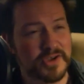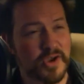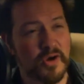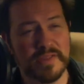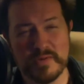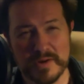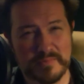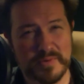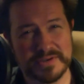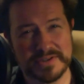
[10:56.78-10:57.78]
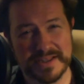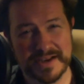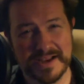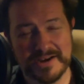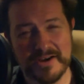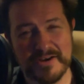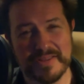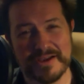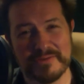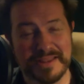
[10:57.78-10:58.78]
there's only one person that I know
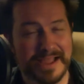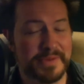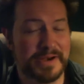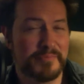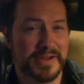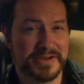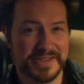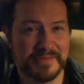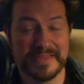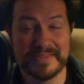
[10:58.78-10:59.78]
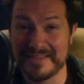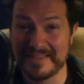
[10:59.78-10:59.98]
that will allow me to punch them, and they'll